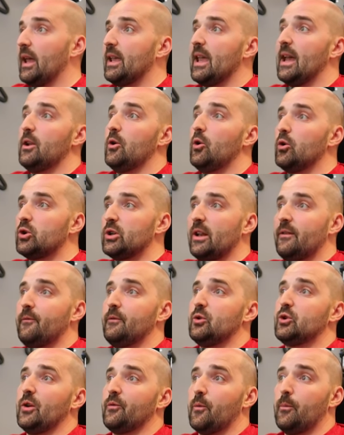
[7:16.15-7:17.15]
Again, all
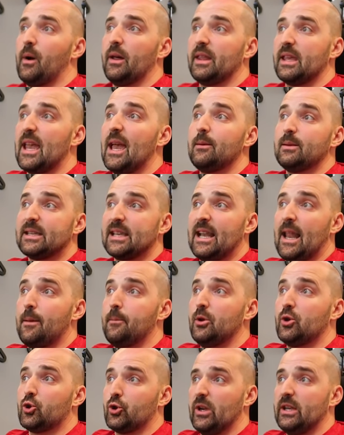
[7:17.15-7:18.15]
driven by the game
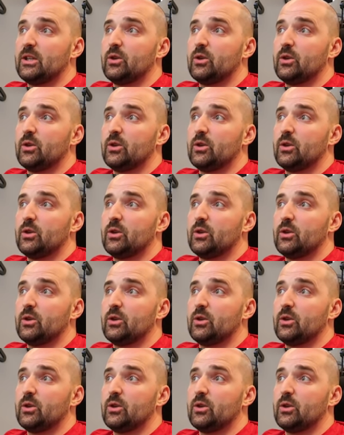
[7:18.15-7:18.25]
telemetry.